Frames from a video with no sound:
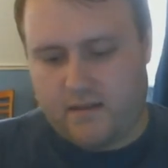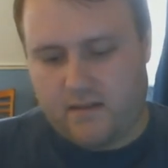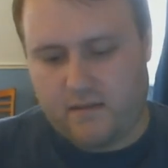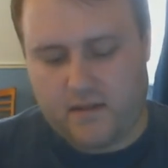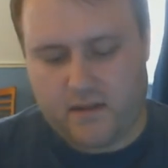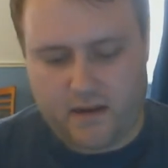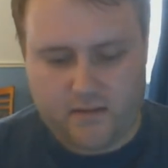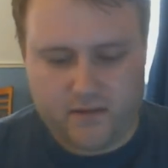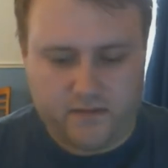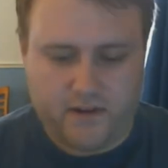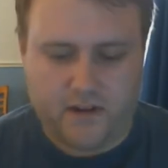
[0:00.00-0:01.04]
that's how else
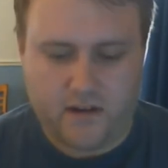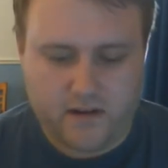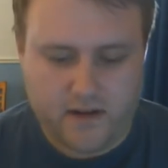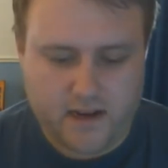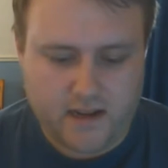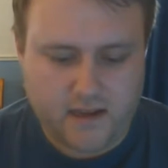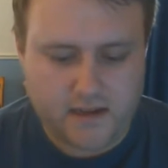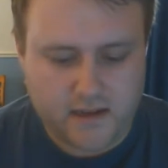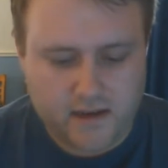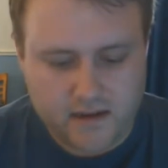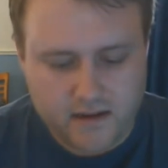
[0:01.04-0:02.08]
have we got on here? There's
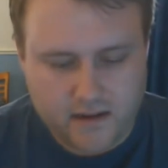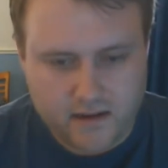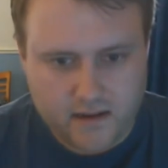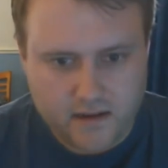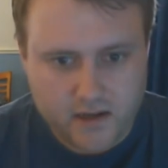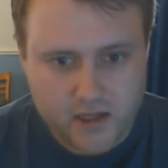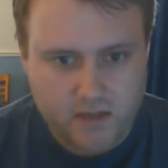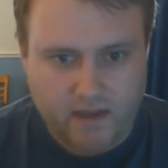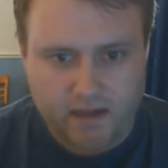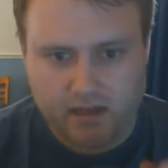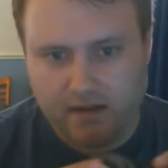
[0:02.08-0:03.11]
a uh, assume
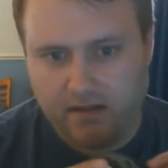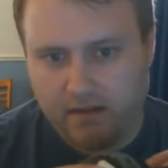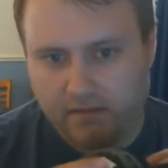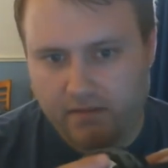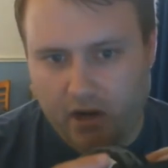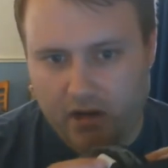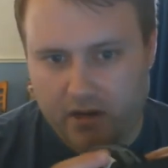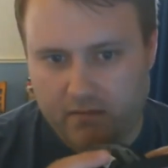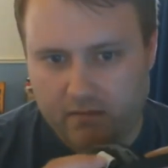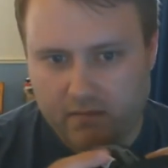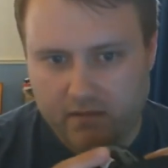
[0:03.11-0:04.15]
that's a, the
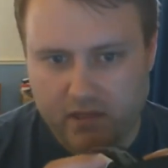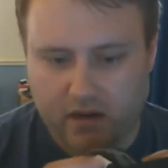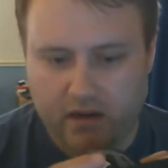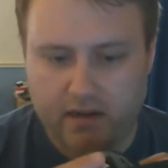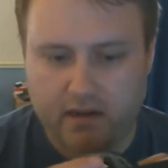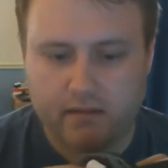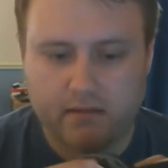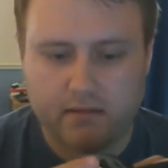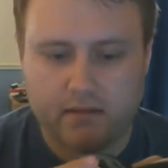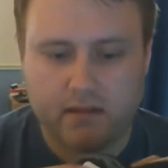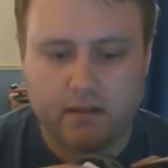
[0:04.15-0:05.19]
volume slider,
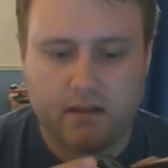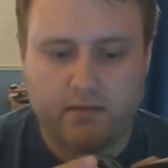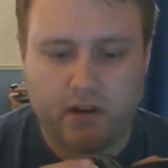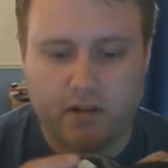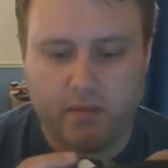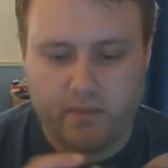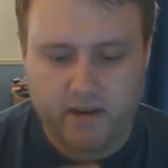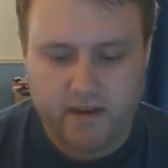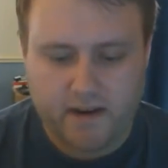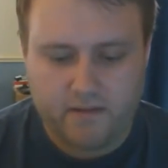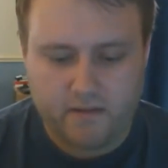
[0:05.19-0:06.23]
the volume up and
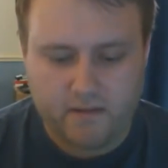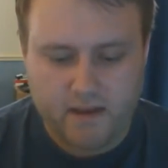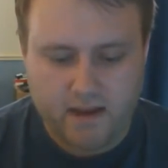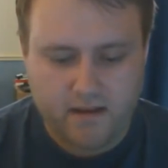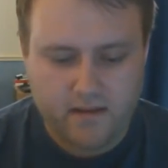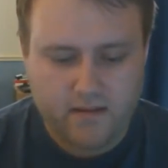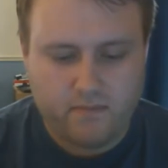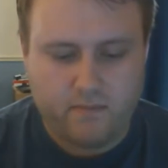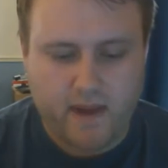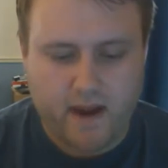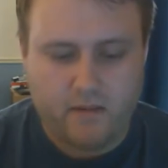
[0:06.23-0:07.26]
down on there.
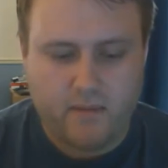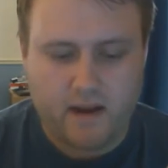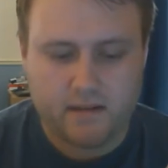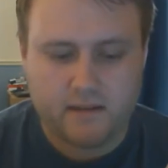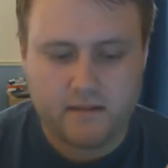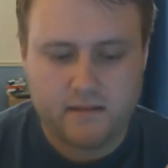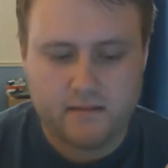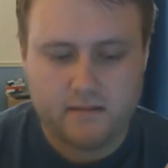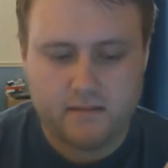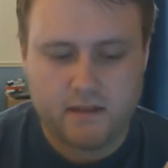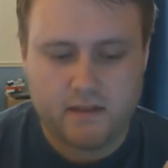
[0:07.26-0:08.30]
Power button,
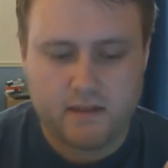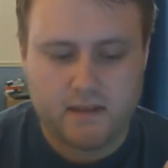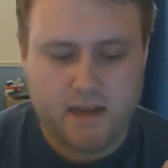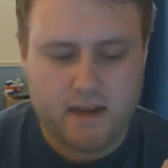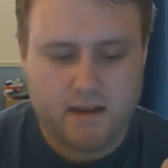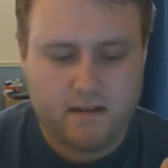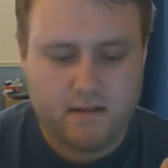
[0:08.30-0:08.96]
which is here,